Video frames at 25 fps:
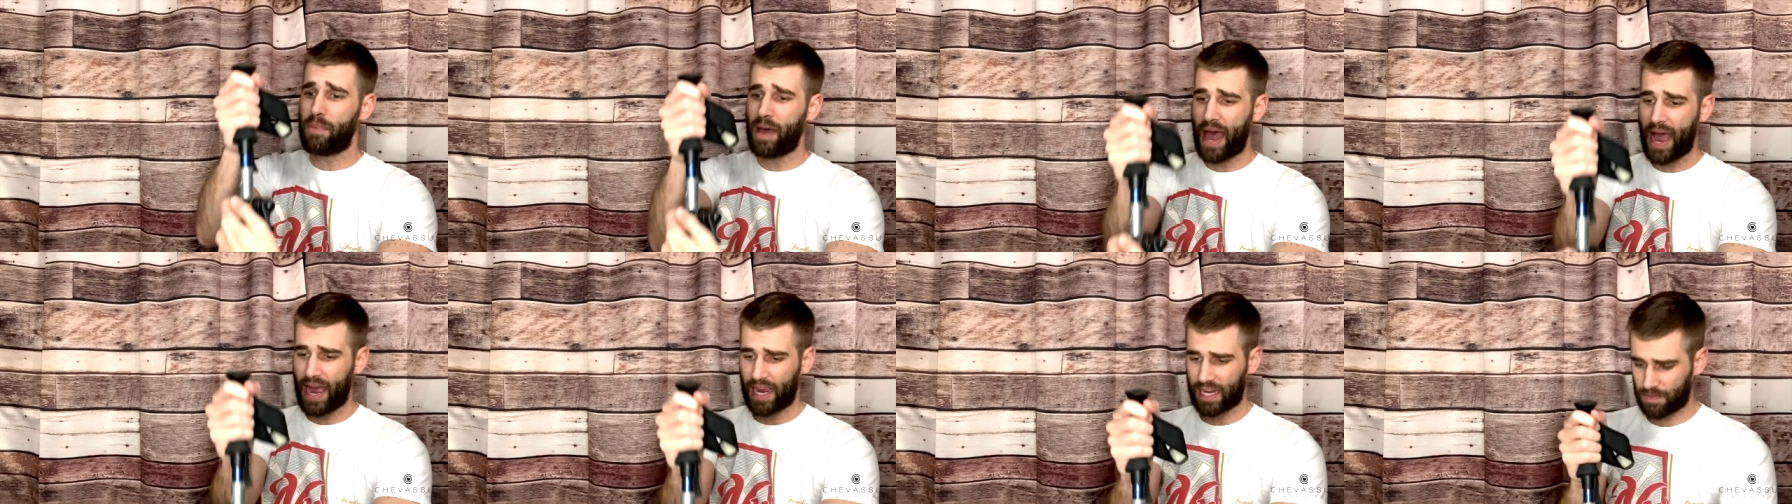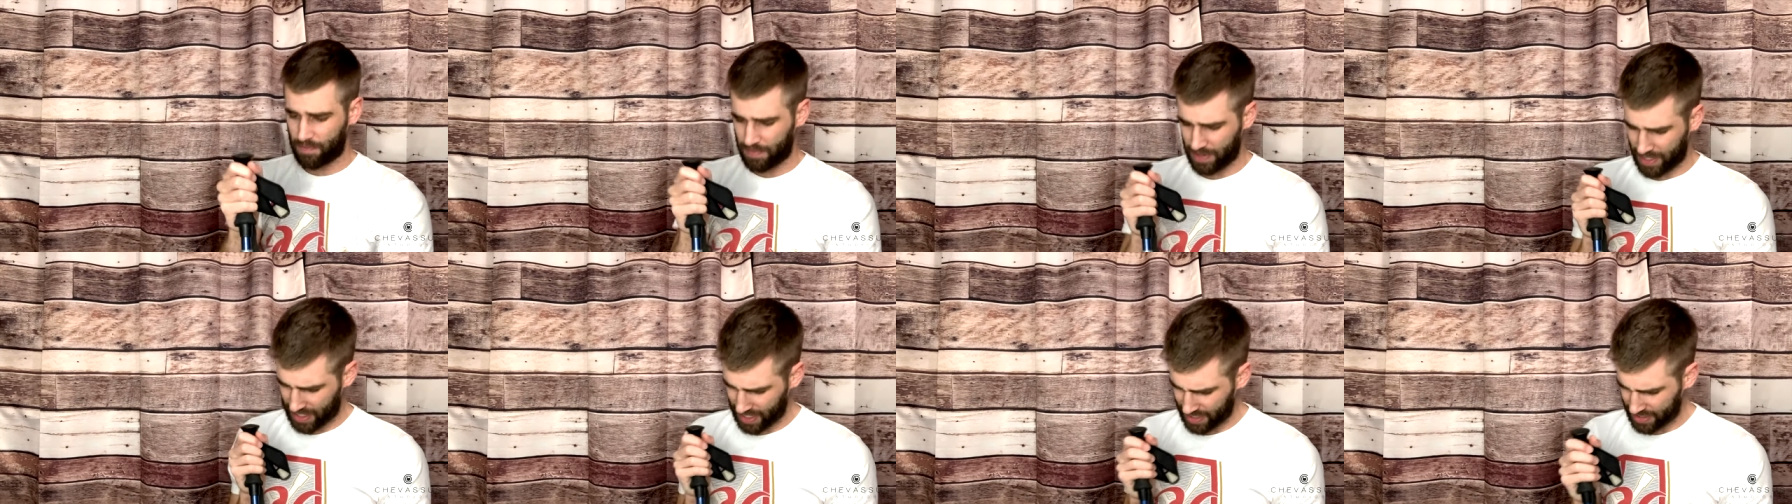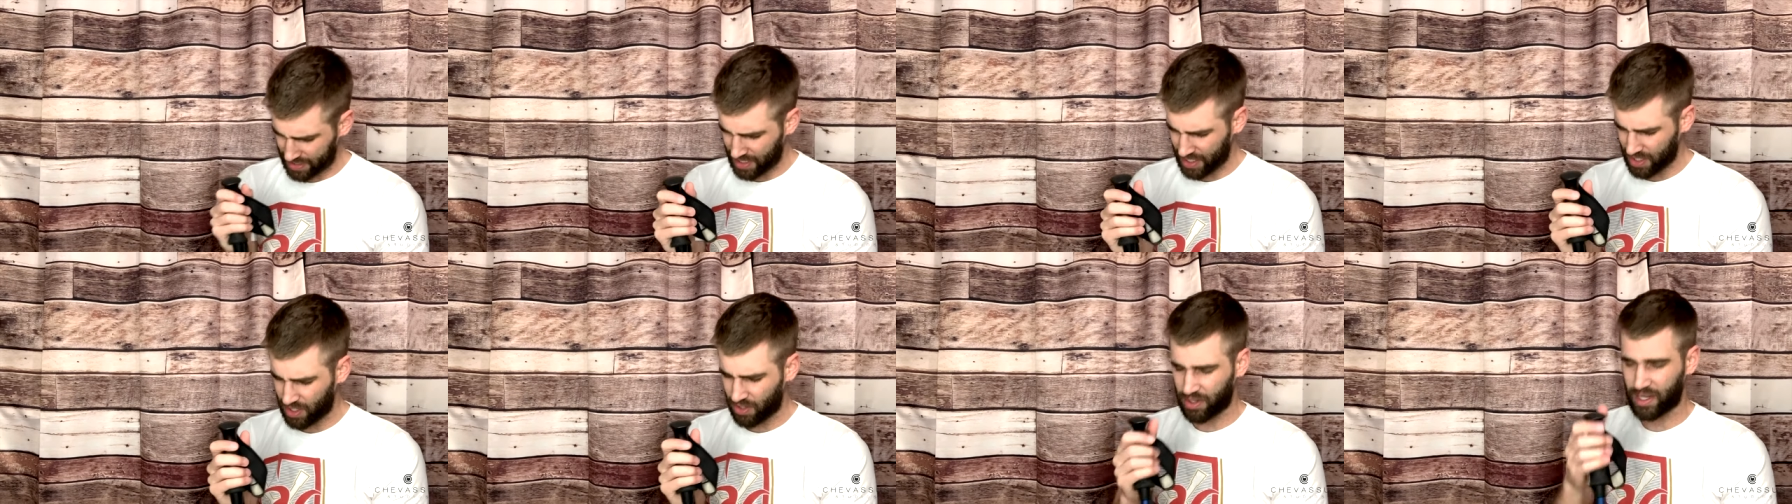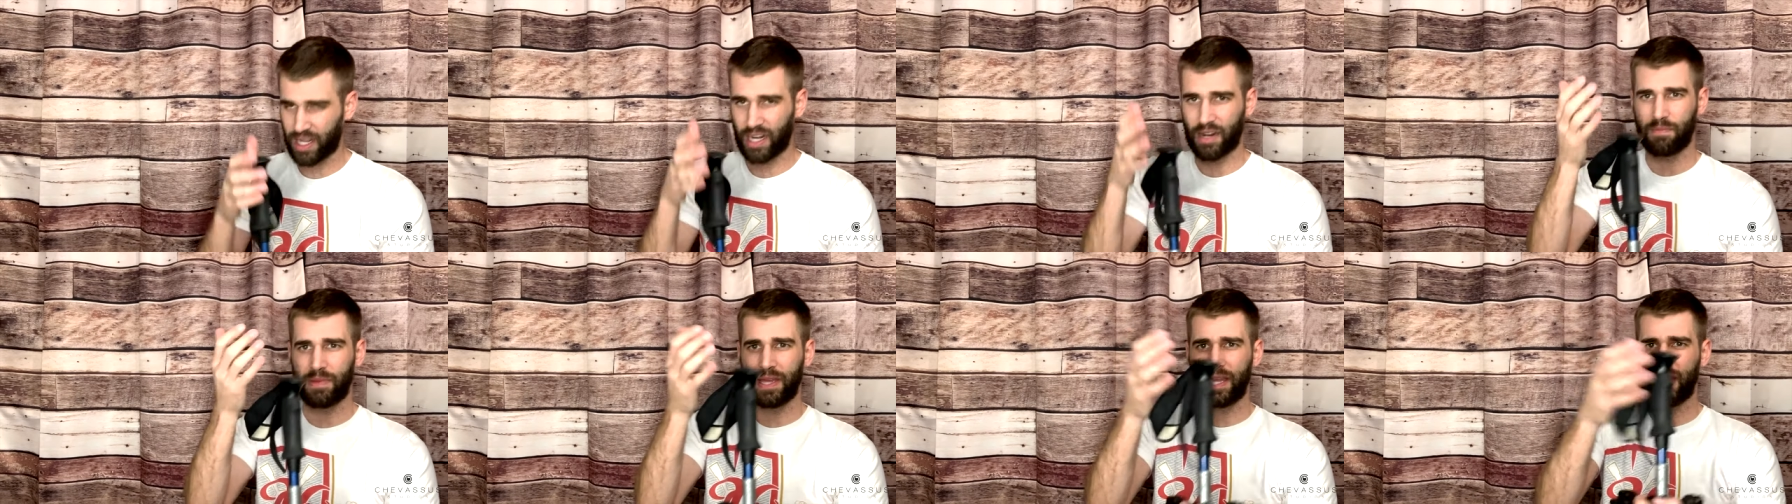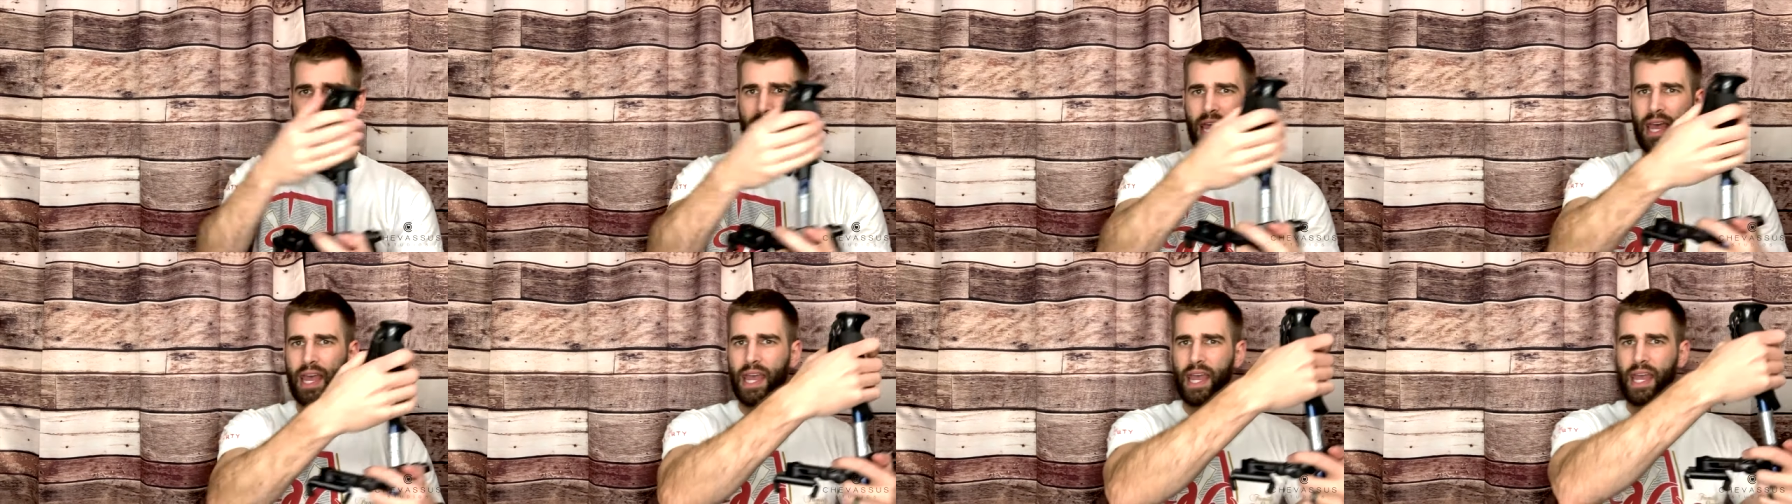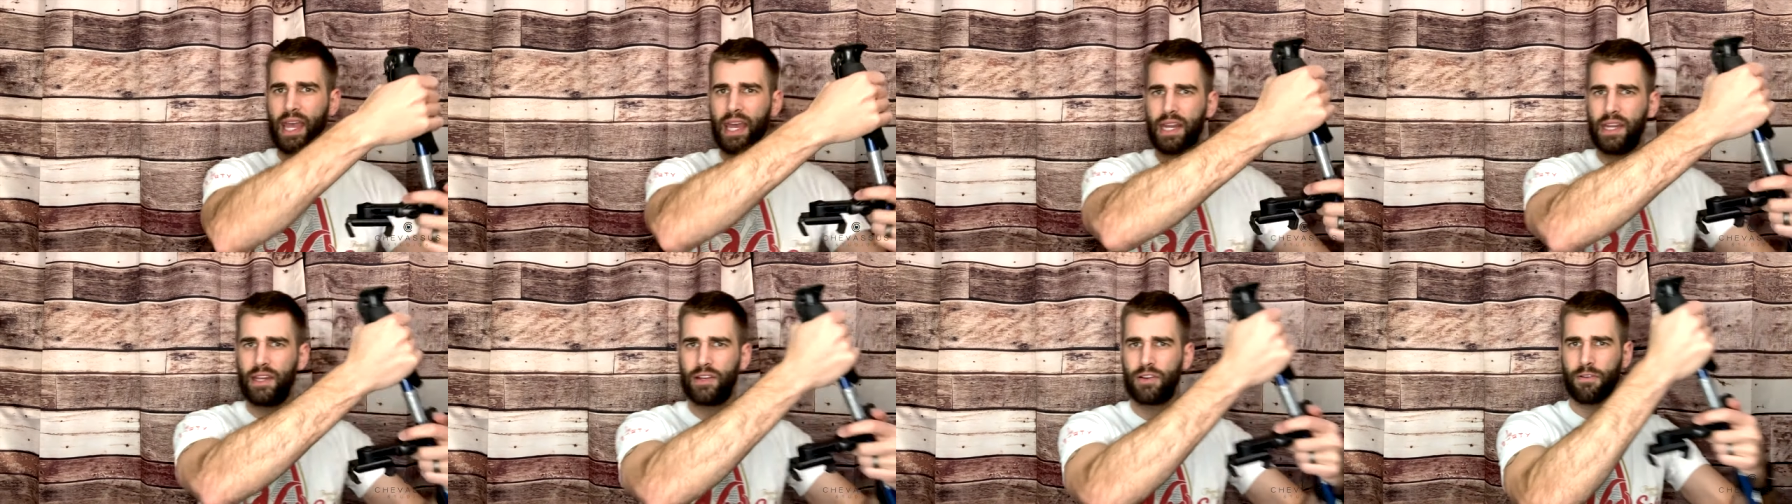back because then you're gonna be
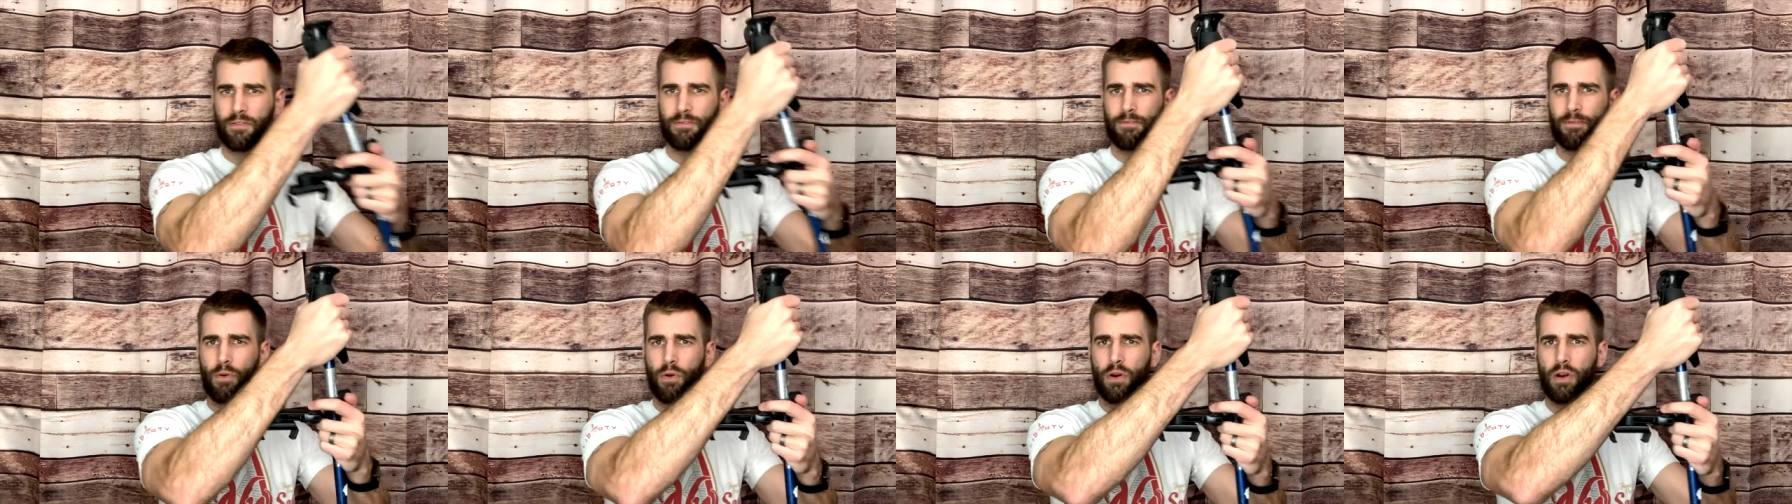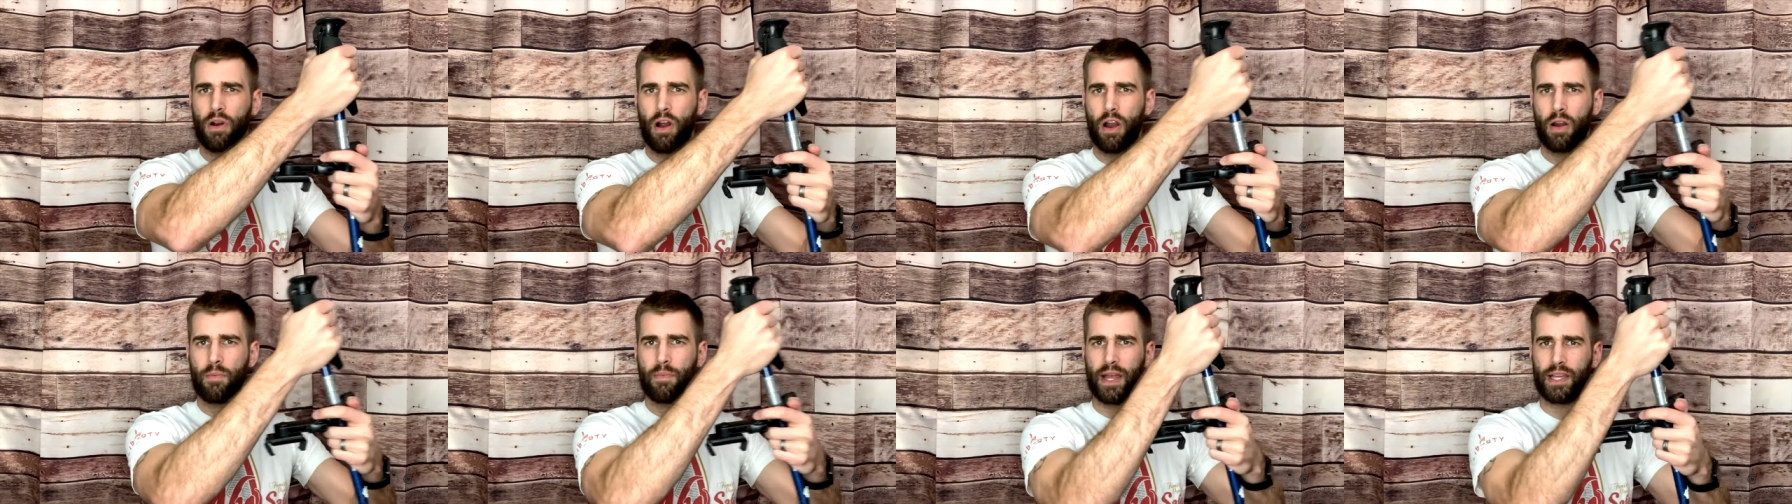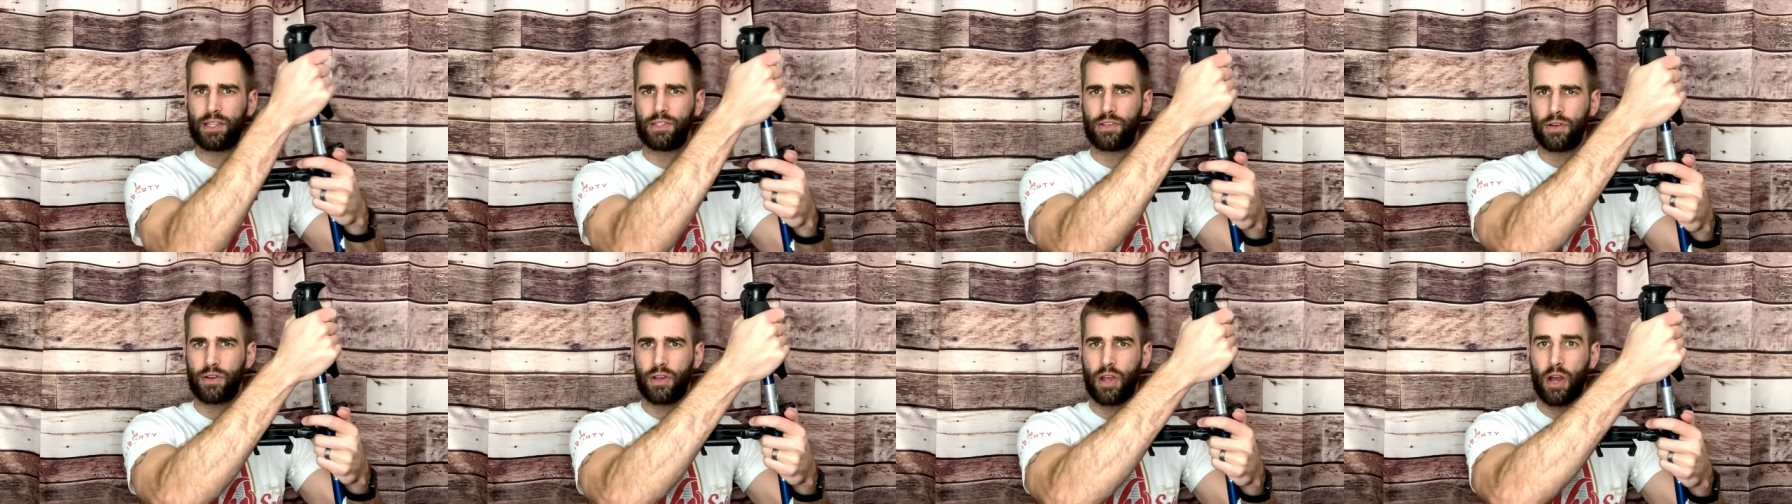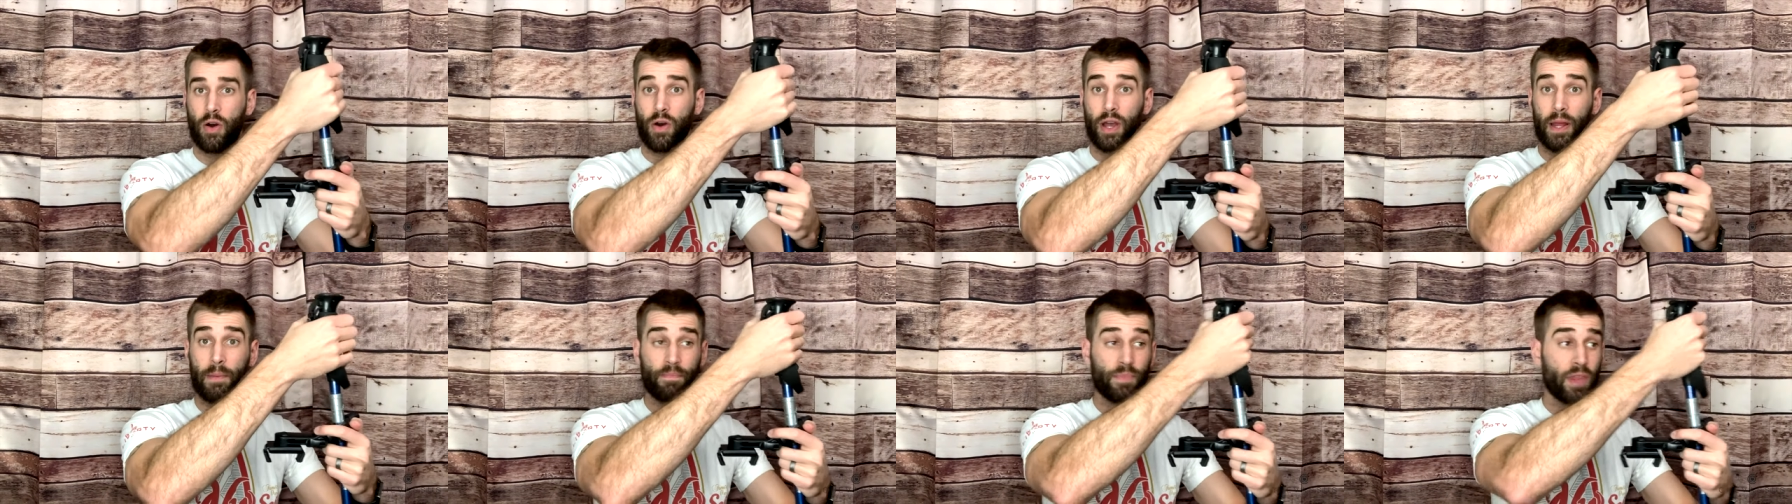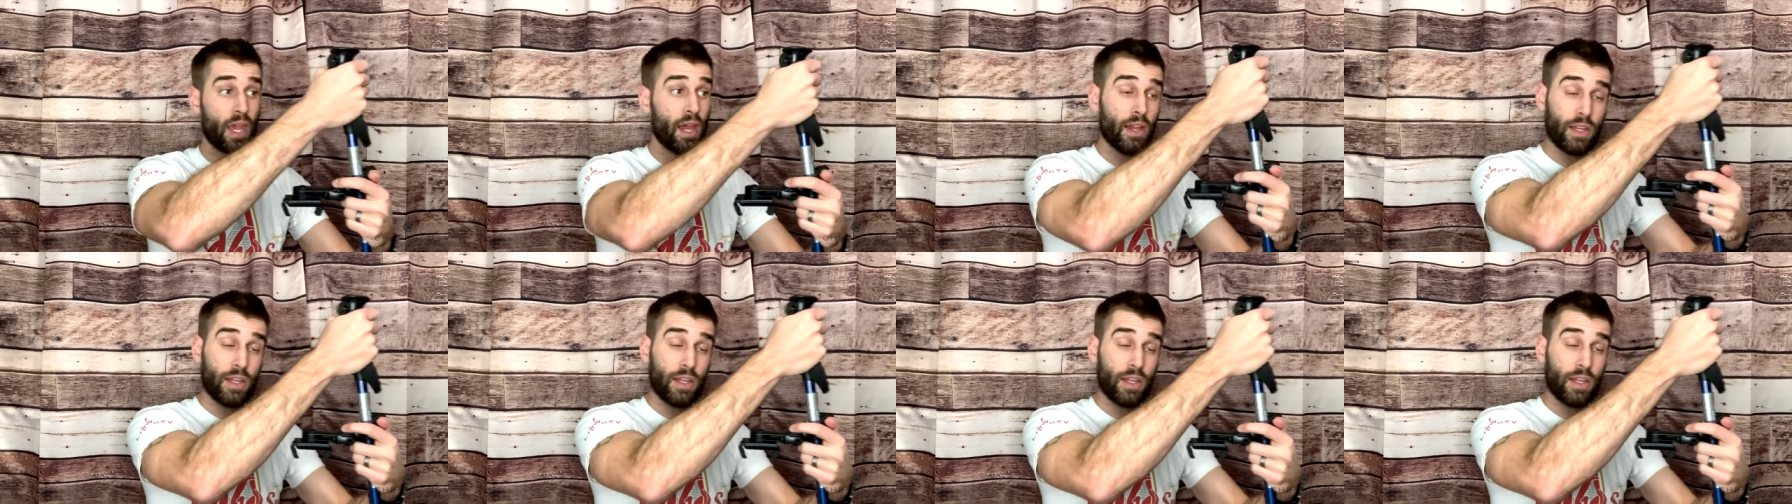hitting your forearm as you're going.